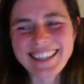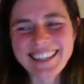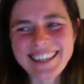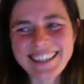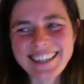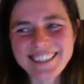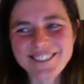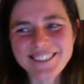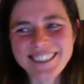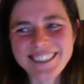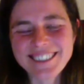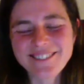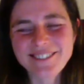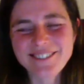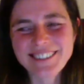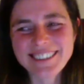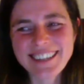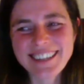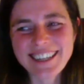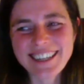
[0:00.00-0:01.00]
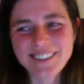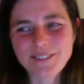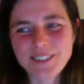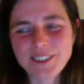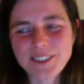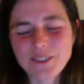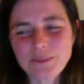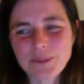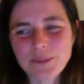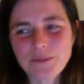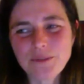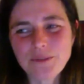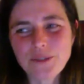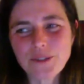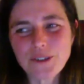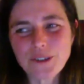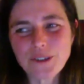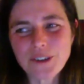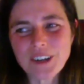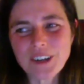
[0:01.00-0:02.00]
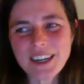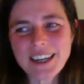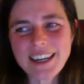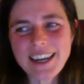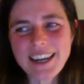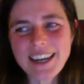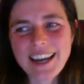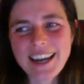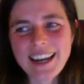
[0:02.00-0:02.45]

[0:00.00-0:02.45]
and I think I shared that with you before,